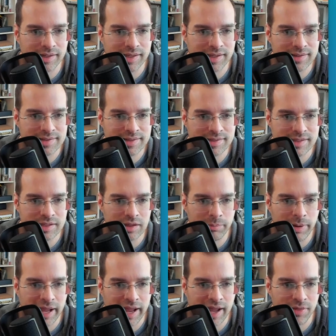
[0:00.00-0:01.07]
I can't see the
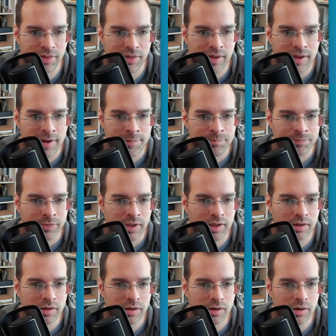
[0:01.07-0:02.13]
path
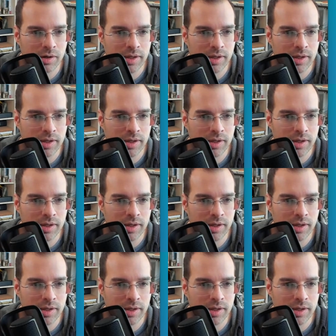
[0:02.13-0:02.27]
in here.